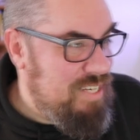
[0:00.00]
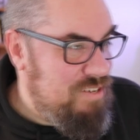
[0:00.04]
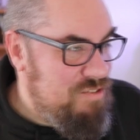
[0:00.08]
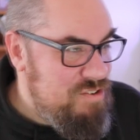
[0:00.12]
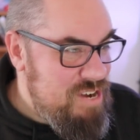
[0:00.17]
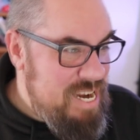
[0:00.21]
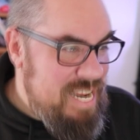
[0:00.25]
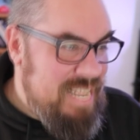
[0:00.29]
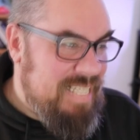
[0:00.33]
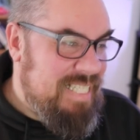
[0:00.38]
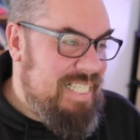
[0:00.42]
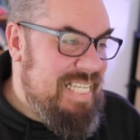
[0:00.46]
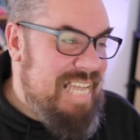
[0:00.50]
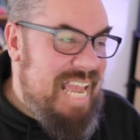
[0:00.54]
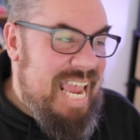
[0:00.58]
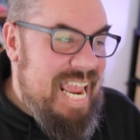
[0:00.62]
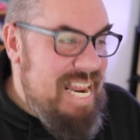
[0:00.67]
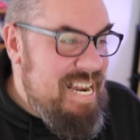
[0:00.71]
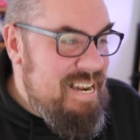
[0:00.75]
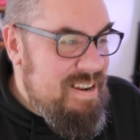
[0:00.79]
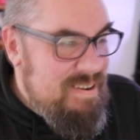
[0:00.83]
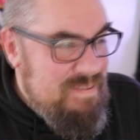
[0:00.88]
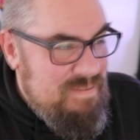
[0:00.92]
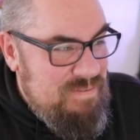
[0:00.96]
Create
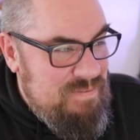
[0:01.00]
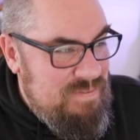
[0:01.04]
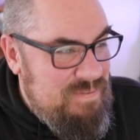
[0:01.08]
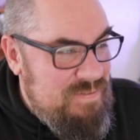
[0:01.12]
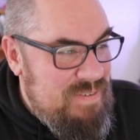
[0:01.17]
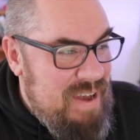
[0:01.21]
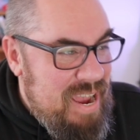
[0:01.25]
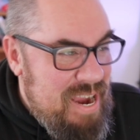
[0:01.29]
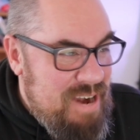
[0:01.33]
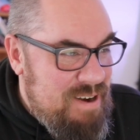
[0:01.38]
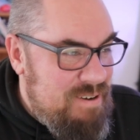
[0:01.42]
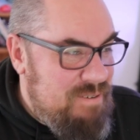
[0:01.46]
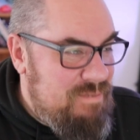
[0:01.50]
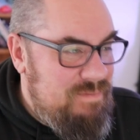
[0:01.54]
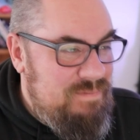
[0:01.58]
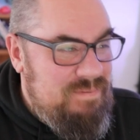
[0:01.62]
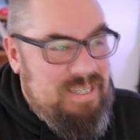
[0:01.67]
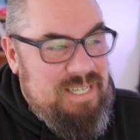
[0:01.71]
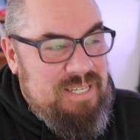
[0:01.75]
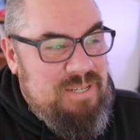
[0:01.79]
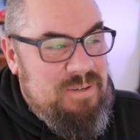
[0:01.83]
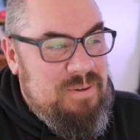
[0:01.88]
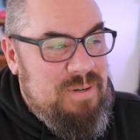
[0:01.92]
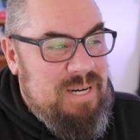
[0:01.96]
10 viral
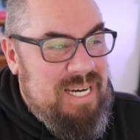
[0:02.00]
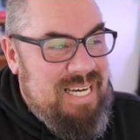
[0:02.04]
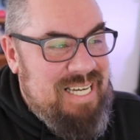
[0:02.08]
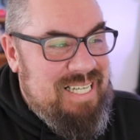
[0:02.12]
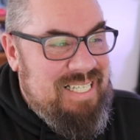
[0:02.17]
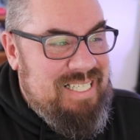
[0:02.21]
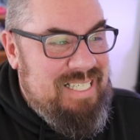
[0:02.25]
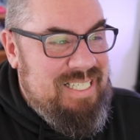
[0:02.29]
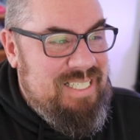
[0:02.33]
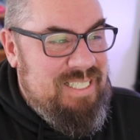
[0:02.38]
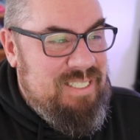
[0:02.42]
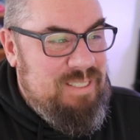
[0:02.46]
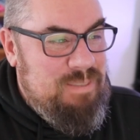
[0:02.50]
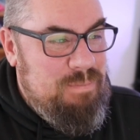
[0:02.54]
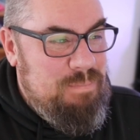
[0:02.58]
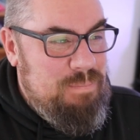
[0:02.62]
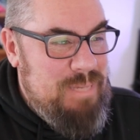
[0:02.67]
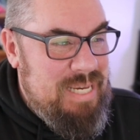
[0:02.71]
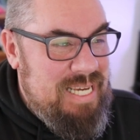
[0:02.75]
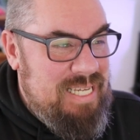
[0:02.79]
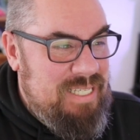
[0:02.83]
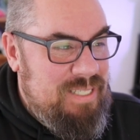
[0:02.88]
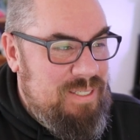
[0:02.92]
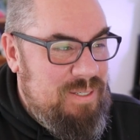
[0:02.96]
video ideas
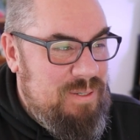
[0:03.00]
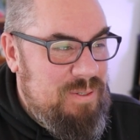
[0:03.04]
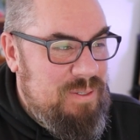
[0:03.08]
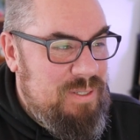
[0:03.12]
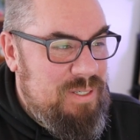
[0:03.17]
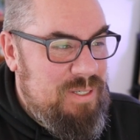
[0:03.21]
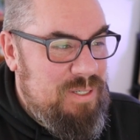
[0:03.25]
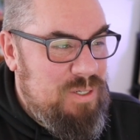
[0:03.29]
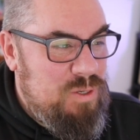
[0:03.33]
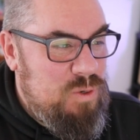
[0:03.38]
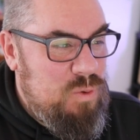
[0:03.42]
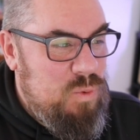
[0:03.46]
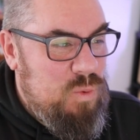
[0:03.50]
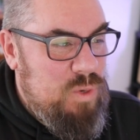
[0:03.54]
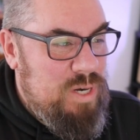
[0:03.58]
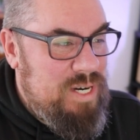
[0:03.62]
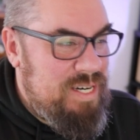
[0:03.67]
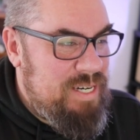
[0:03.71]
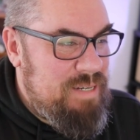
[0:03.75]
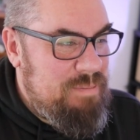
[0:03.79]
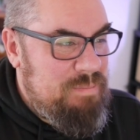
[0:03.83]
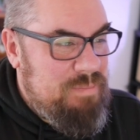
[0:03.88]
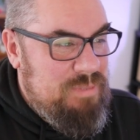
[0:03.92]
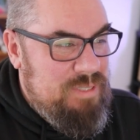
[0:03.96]
based on
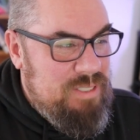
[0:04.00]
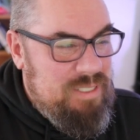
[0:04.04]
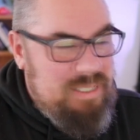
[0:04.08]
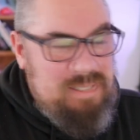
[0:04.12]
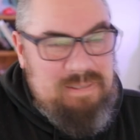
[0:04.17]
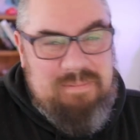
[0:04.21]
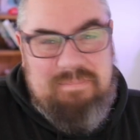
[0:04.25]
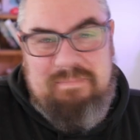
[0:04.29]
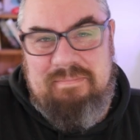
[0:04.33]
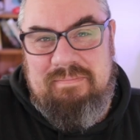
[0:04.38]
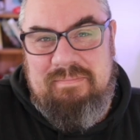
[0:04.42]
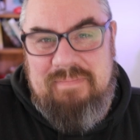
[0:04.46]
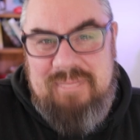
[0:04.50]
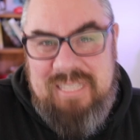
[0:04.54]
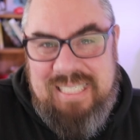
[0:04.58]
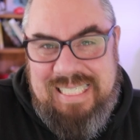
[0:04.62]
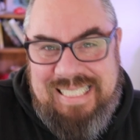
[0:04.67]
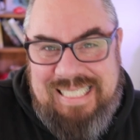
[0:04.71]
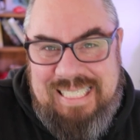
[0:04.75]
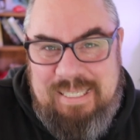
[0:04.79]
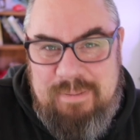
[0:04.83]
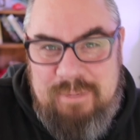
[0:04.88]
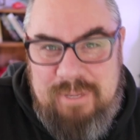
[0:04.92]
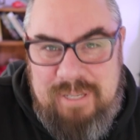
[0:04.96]
aquariums.
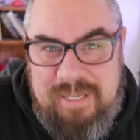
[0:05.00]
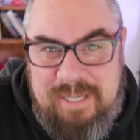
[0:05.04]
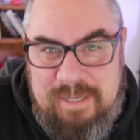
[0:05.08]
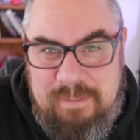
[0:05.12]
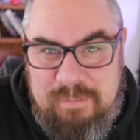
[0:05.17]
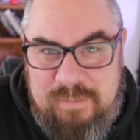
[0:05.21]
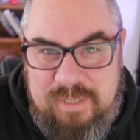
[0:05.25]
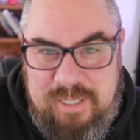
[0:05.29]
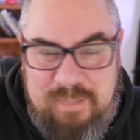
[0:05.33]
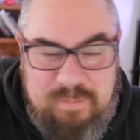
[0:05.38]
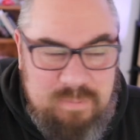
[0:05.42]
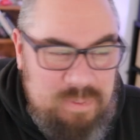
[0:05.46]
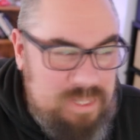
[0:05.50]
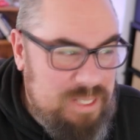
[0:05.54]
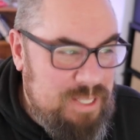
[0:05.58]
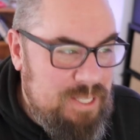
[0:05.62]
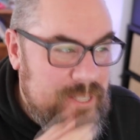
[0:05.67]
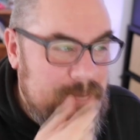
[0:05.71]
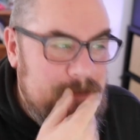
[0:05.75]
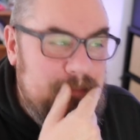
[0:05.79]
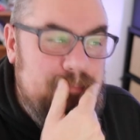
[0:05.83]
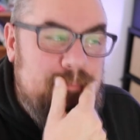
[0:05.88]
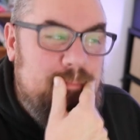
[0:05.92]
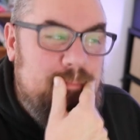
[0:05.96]
Let's see what it comes up with.